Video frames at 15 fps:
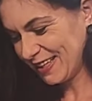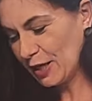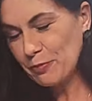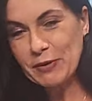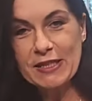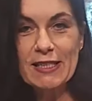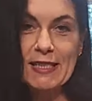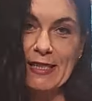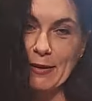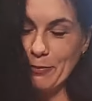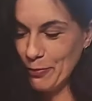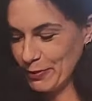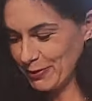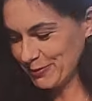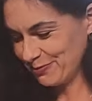Keep it
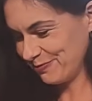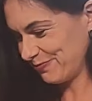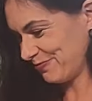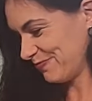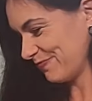simple.